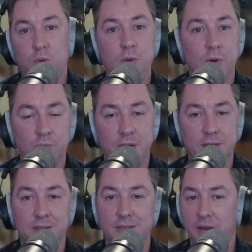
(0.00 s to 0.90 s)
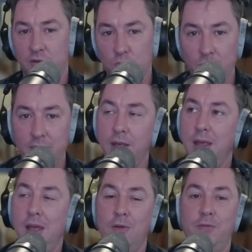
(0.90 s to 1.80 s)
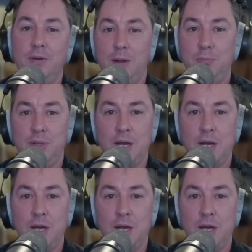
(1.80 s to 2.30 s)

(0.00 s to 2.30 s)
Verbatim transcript: 21 rings instead of 20 found on